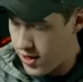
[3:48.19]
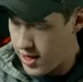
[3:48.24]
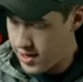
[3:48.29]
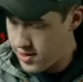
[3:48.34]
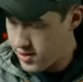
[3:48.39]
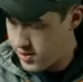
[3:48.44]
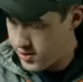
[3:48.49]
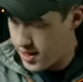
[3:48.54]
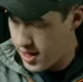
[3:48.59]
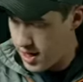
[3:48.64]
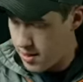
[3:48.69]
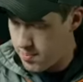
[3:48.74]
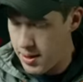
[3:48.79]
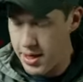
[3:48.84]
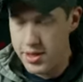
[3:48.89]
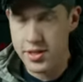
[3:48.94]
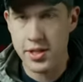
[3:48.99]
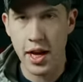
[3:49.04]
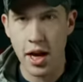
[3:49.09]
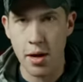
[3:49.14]
is the
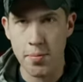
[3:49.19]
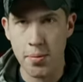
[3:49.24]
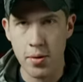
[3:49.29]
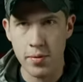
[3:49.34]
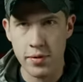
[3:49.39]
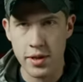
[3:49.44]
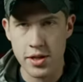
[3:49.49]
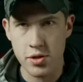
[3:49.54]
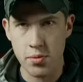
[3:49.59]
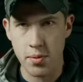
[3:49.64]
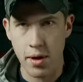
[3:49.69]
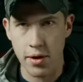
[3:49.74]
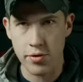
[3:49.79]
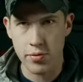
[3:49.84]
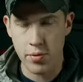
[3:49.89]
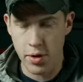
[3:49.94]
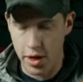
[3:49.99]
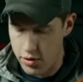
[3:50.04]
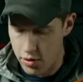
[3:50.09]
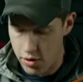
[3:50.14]
PSA upper, that's around
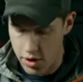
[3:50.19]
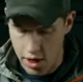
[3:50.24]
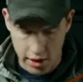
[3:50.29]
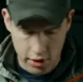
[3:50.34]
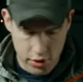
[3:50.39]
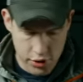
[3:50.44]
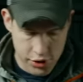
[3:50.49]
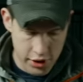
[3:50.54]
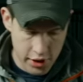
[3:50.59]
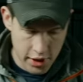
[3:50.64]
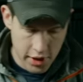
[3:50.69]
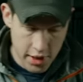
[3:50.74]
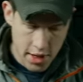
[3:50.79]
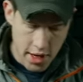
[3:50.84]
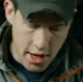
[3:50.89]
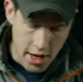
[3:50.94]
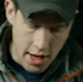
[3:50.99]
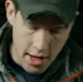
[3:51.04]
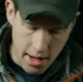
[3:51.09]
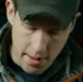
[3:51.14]
$300.
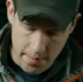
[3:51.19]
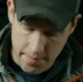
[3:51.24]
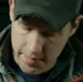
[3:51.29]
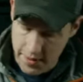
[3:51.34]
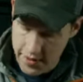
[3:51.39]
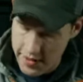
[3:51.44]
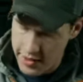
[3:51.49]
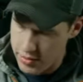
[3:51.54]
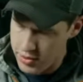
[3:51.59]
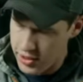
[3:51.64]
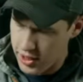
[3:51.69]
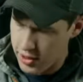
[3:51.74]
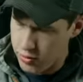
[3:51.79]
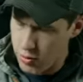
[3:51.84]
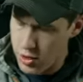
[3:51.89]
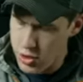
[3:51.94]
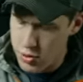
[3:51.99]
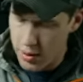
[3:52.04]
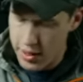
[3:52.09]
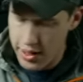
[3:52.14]
Um, I think it was like
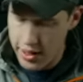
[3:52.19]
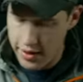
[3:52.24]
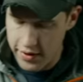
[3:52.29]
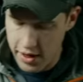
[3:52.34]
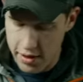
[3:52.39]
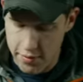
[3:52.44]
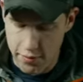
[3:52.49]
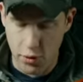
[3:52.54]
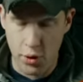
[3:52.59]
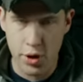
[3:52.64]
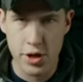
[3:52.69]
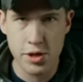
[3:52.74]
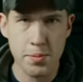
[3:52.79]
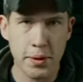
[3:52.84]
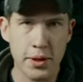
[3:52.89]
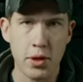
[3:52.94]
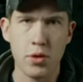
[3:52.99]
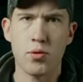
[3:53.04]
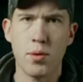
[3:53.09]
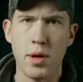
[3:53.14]
320 on the invoice,
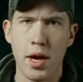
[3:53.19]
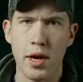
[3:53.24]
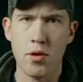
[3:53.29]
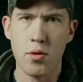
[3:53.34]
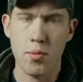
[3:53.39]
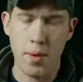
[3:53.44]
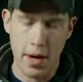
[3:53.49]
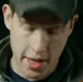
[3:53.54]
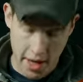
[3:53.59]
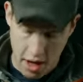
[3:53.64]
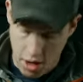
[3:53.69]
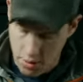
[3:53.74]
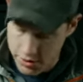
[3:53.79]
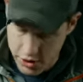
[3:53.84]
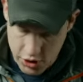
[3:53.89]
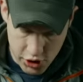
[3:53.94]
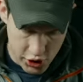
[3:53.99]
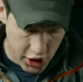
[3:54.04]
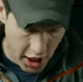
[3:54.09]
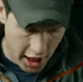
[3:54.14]
but they're 300 right now, we
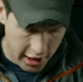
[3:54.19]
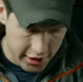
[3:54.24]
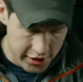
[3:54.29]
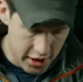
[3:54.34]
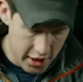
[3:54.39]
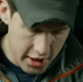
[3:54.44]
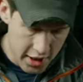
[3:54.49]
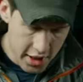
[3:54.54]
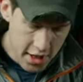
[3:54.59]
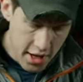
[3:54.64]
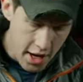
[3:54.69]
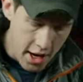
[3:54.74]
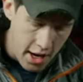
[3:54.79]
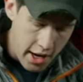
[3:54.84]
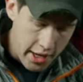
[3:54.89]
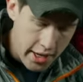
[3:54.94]
just checked. Uh,